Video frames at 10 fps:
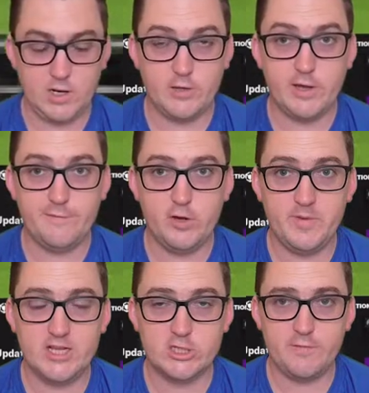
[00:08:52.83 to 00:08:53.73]
Only a few
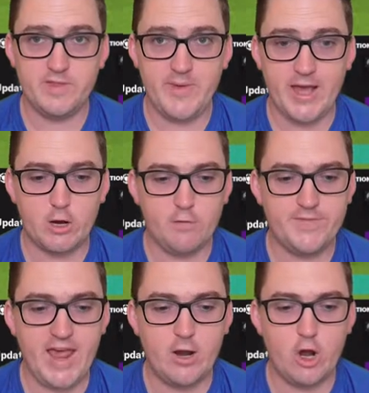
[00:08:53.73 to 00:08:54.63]
minutes off the back
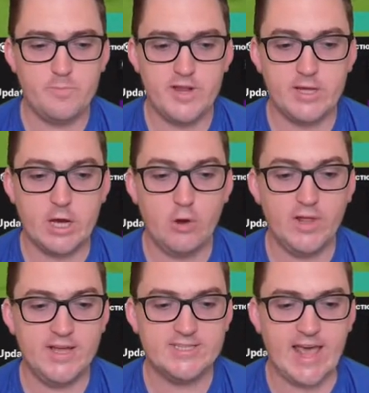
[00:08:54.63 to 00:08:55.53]
of that opening
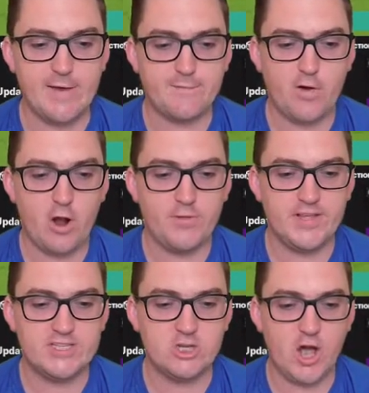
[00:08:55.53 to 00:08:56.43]
goal, it is a throw in
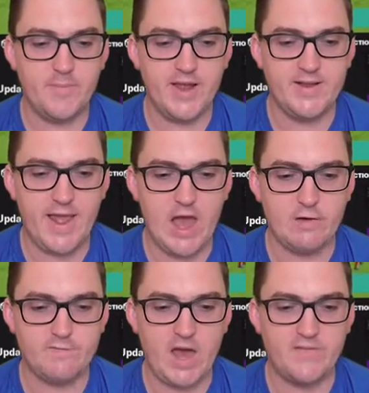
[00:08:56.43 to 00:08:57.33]
this time in
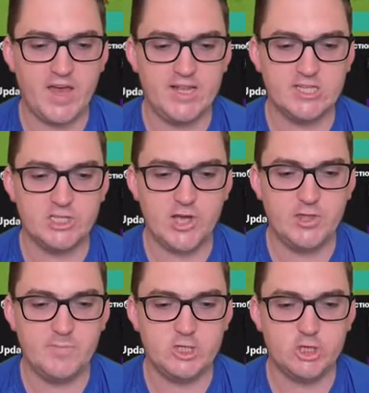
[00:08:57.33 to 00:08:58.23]
our favour inside
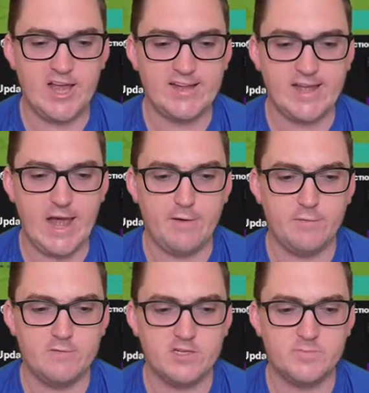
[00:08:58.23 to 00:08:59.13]
the Midtjylland half.
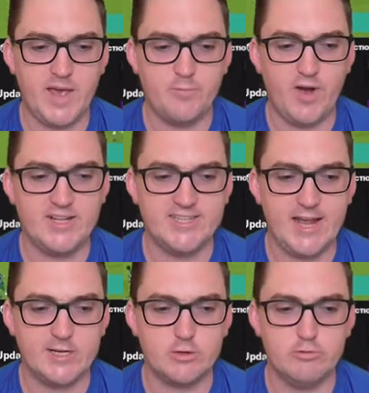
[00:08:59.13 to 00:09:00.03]
We've just made one
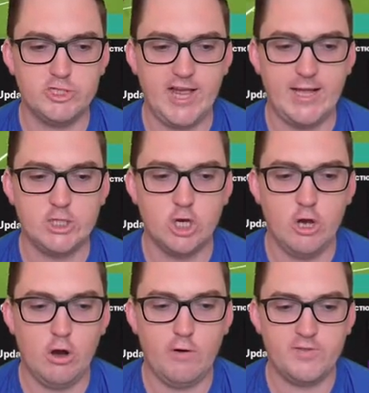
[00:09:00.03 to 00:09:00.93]
tactical change
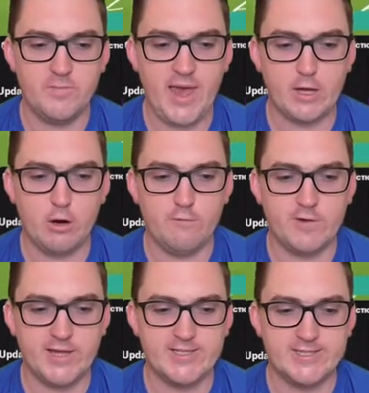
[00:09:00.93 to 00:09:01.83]
off the back of
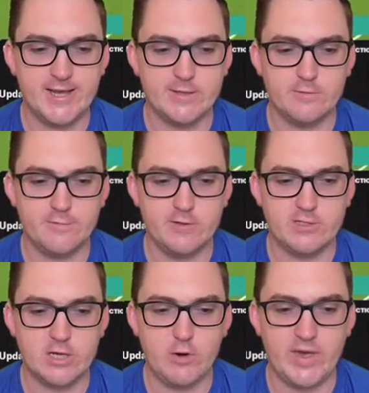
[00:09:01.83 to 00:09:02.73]
conceding the first goal.